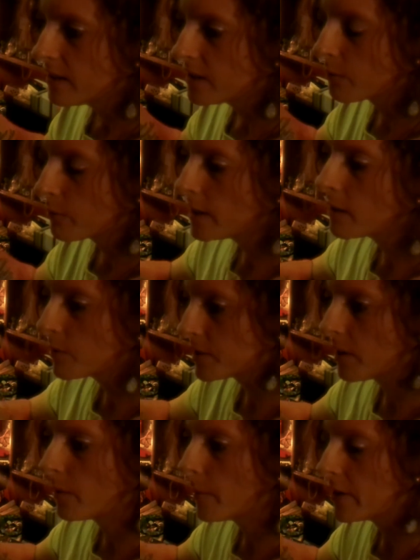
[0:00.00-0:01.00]
reading was
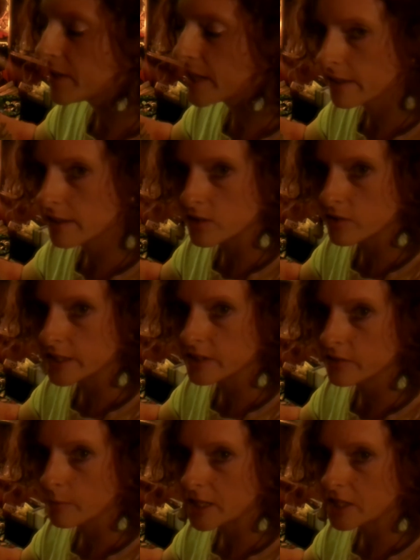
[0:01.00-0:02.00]
all about death and
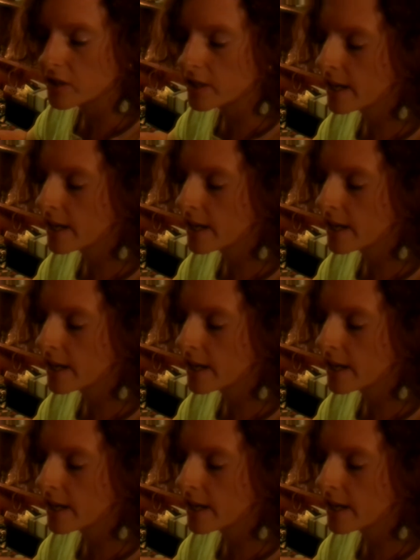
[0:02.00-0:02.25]
transformation.